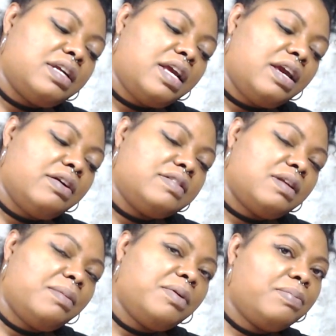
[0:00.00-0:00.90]
Aries,
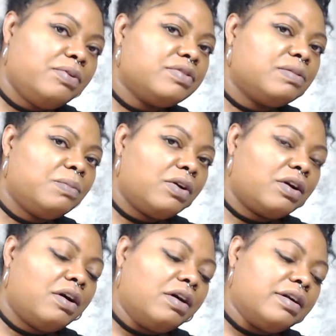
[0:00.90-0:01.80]
and I want to pull some more
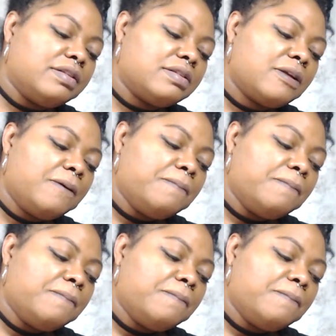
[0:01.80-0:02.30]
cards.